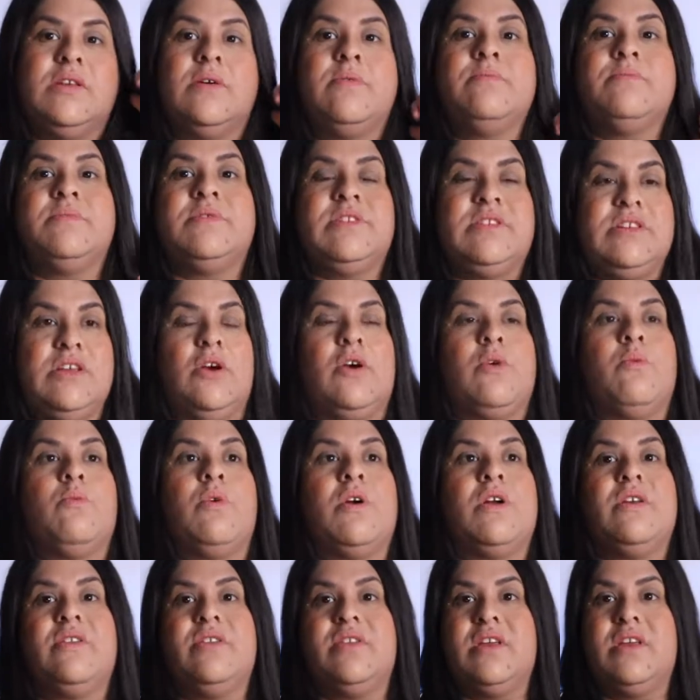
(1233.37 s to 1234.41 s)
Some see our
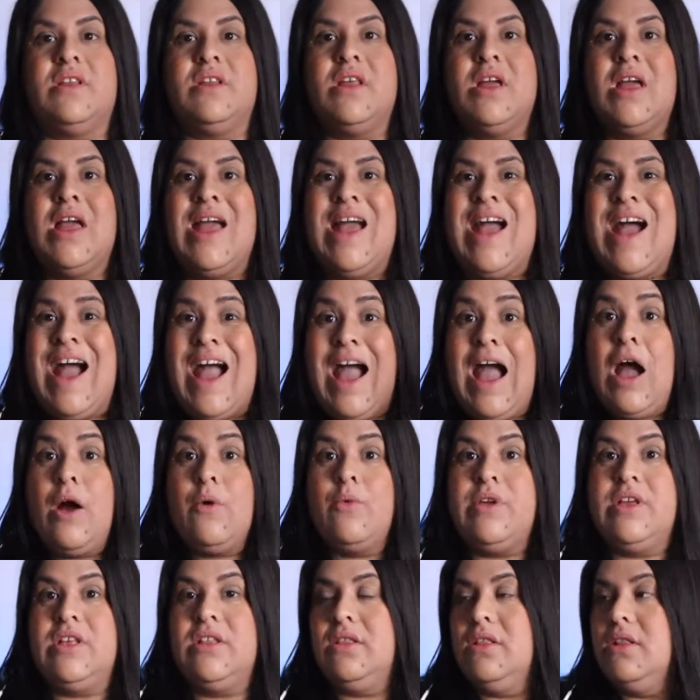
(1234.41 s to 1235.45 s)
worth in how
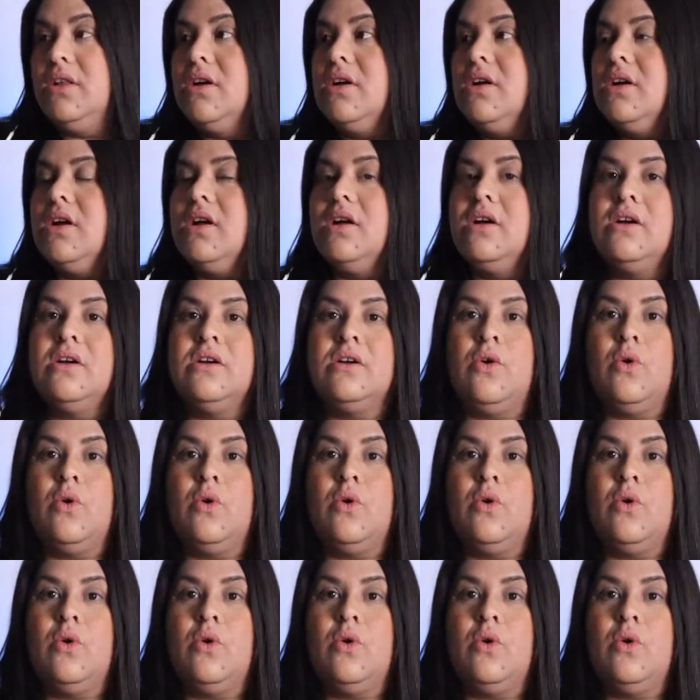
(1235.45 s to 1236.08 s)
we look